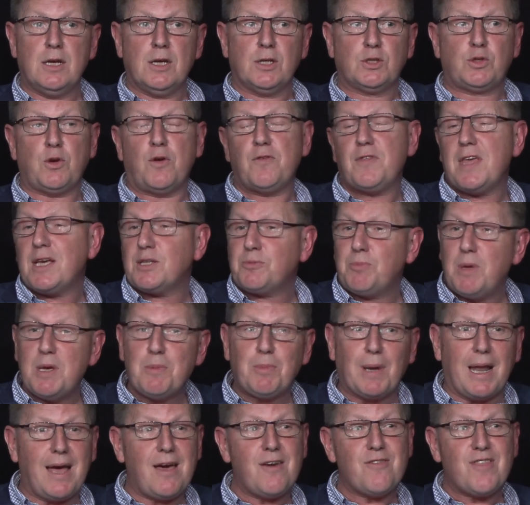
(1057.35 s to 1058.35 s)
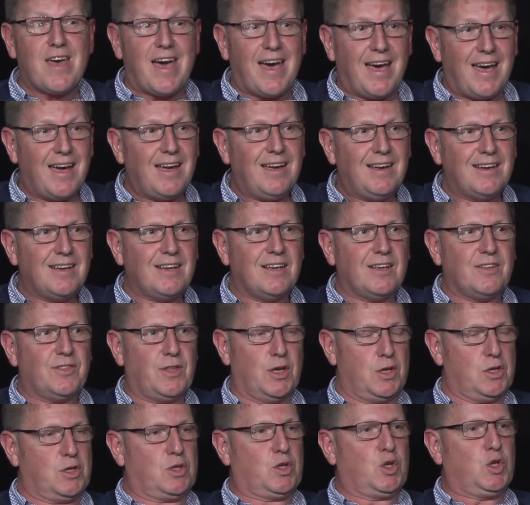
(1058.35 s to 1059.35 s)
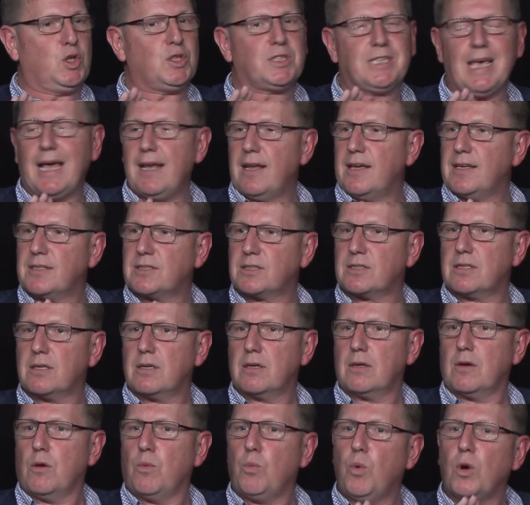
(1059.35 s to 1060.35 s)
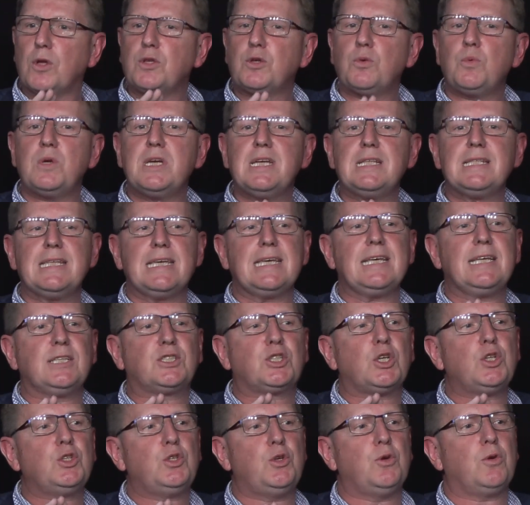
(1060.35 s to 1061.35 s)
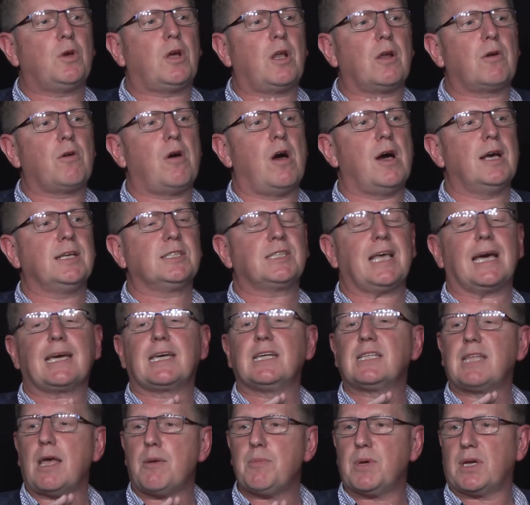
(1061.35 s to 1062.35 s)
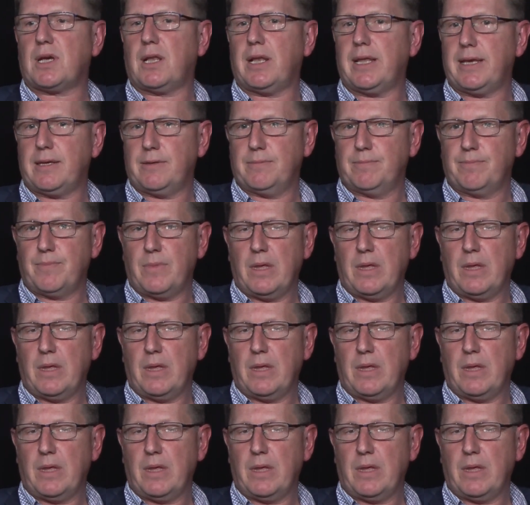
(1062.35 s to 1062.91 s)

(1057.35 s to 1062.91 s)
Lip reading: So there's people out there that could tell us, what do we need to nuclearize academically?